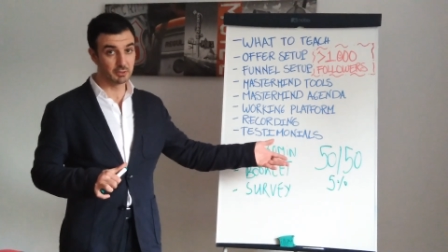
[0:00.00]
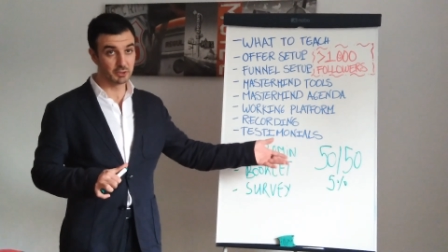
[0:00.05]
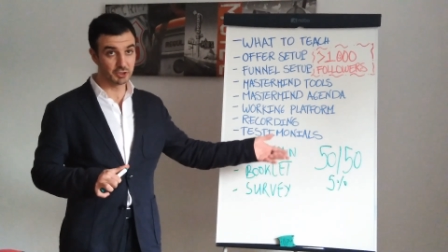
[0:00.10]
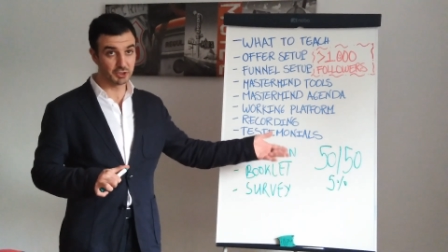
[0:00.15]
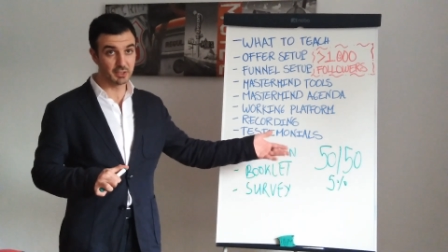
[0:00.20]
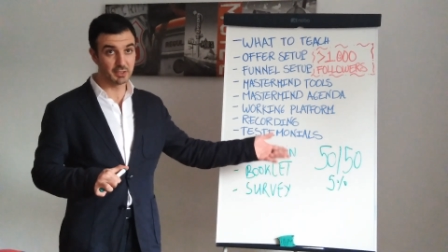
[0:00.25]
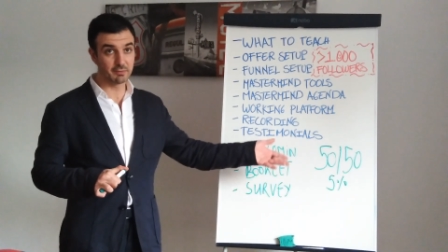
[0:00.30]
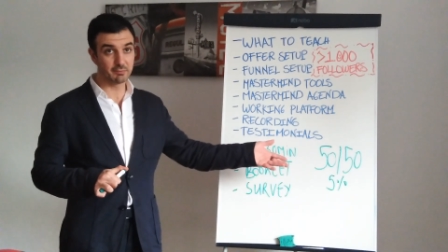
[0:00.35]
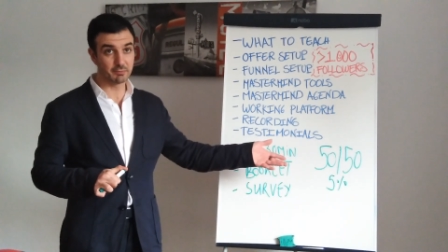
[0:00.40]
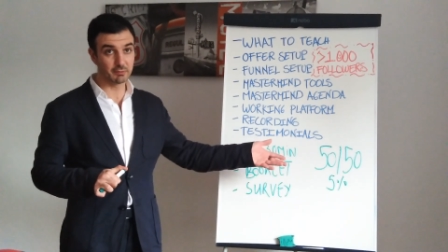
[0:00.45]

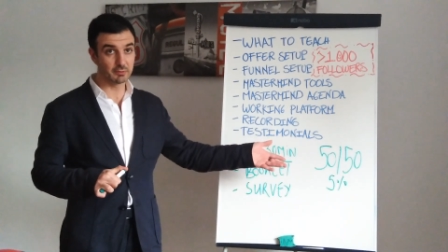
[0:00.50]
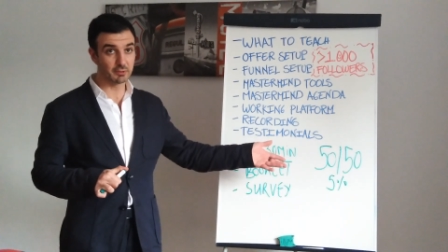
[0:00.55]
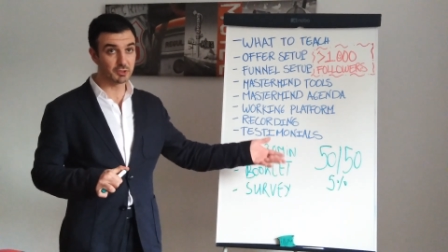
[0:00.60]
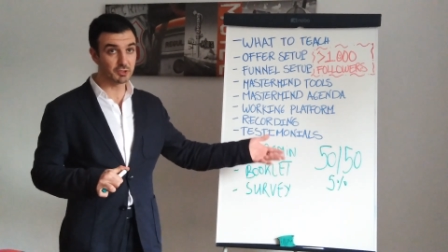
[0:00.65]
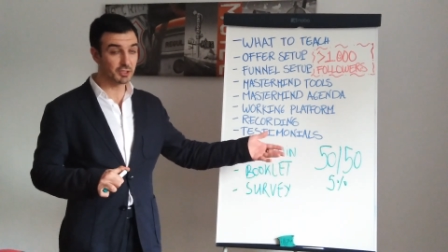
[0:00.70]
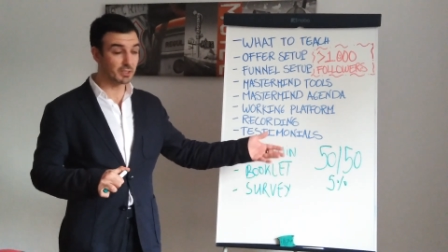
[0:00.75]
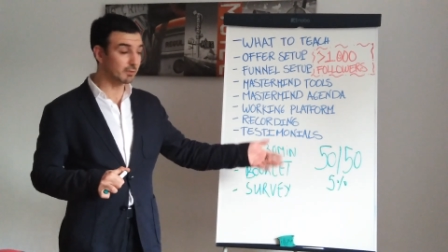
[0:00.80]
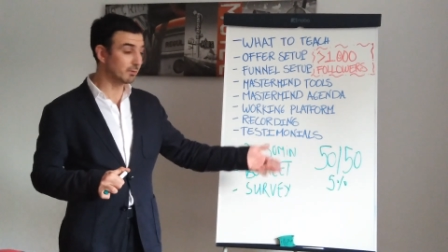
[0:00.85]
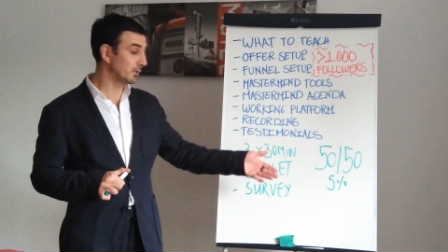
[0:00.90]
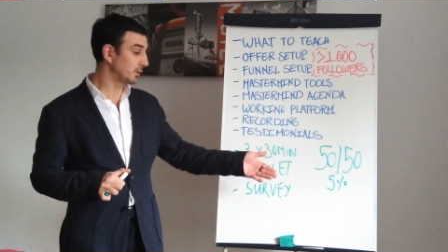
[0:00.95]
share for the
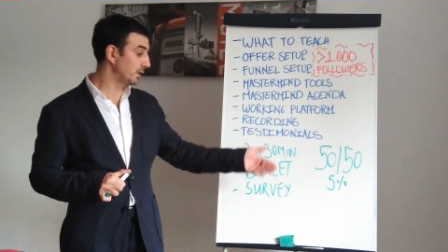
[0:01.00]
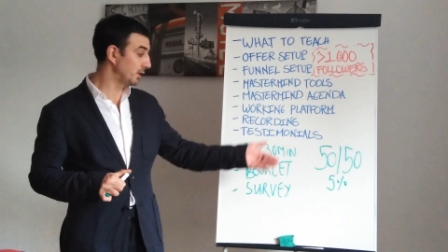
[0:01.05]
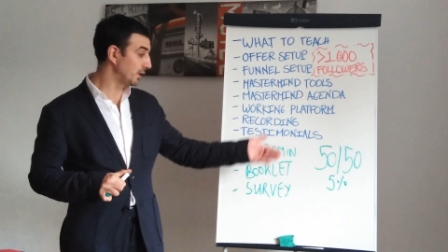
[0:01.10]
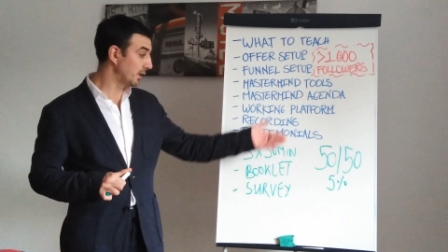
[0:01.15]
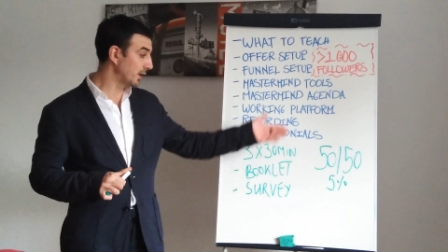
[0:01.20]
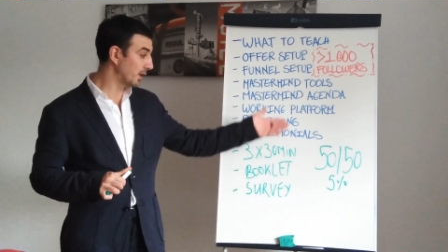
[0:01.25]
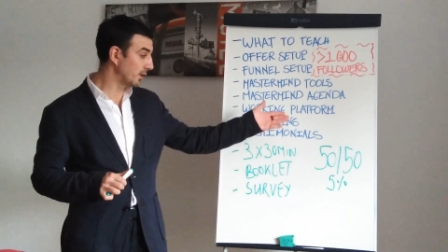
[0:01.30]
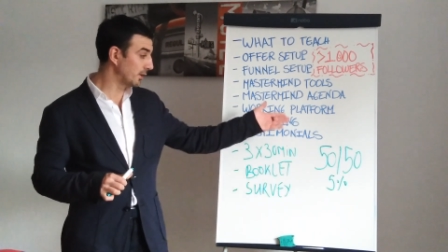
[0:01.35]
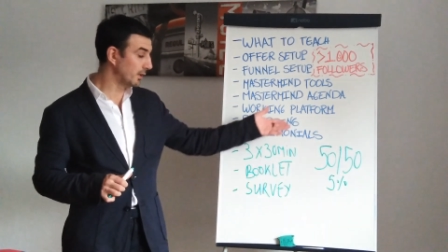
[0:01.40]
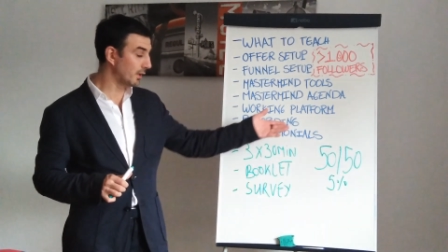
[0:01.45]

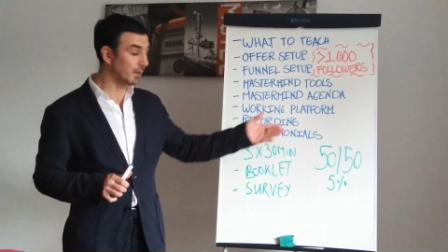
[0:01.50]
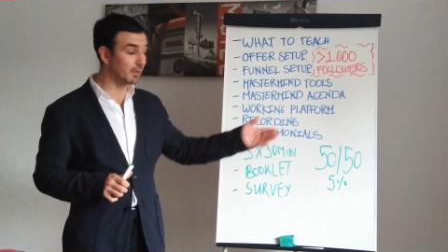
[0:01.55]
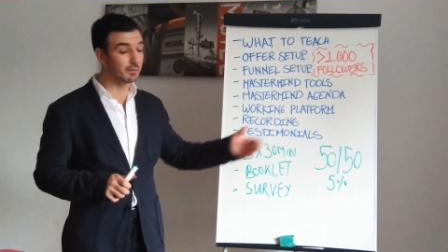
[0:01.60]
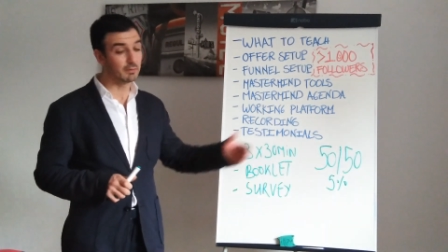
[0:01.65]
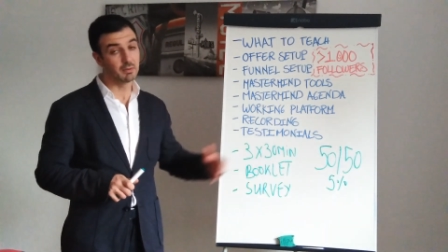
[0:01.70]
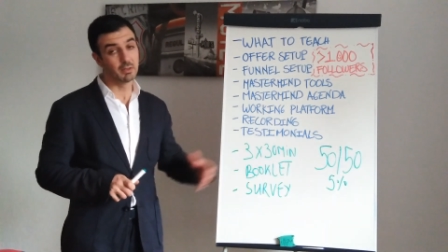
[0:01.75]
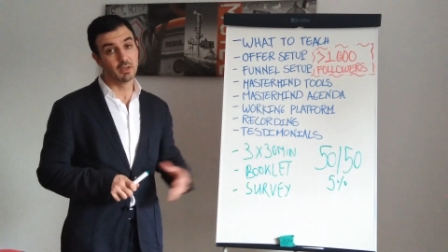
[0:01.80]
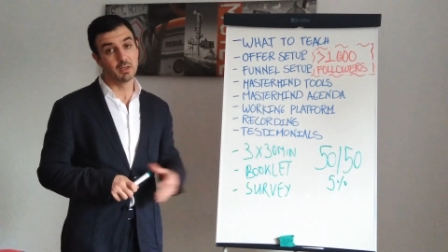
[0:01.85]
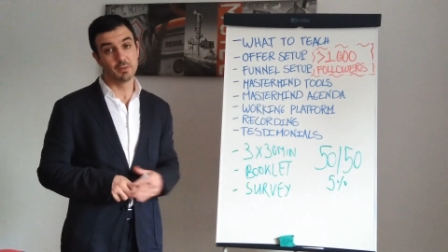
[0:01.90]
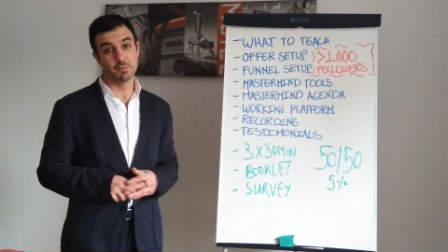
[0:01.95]
charity, and then
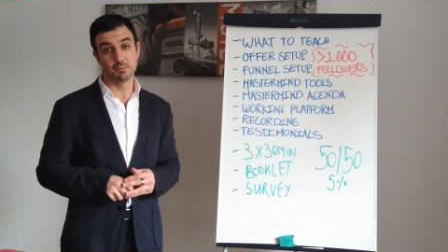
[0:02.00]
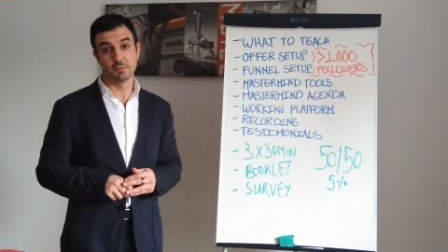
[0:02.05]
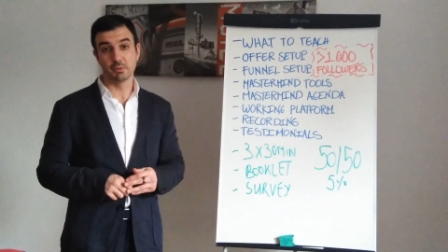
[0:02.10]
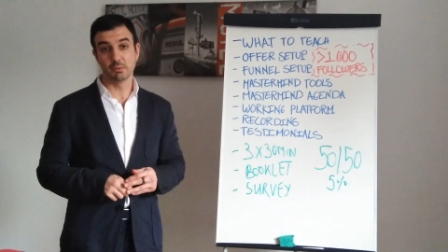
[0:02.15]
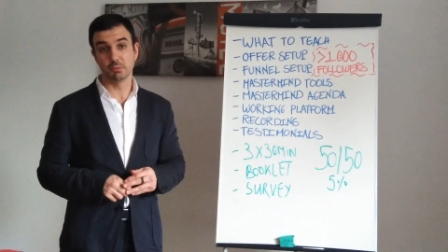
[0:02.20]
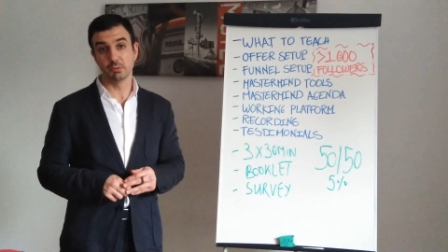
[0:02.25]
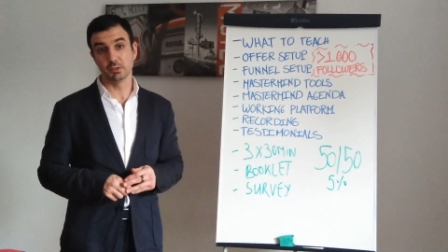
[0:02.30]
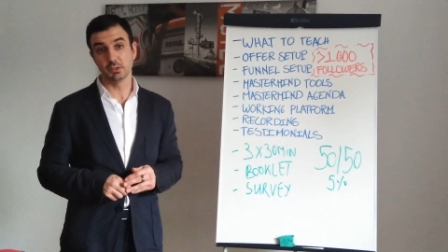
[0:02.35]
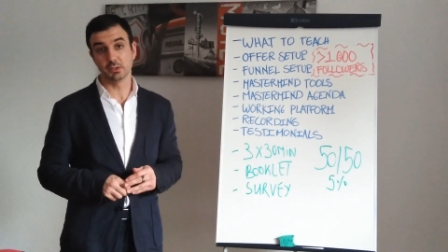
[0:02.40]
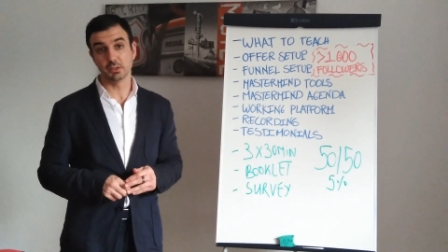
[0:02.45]
we
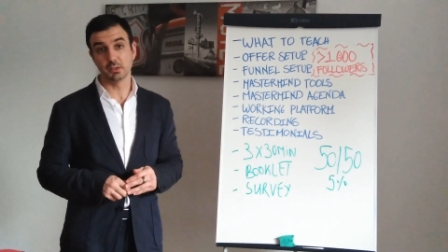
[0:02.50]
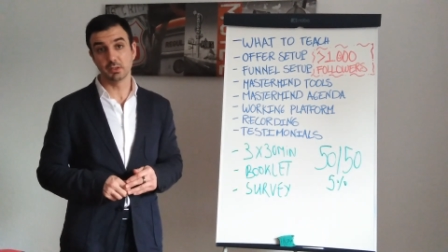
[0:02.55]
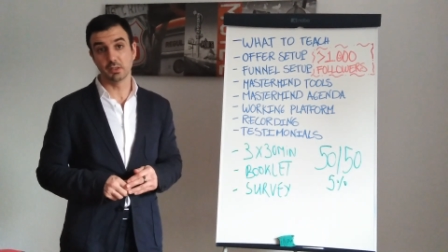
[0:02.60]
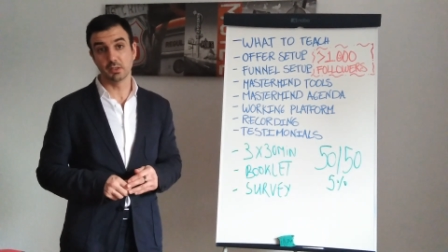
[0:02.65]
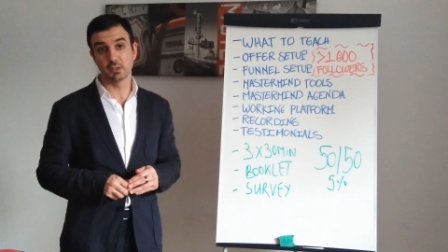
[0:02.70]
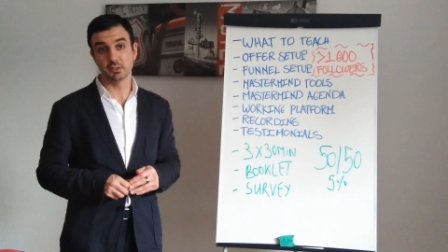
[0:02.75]
will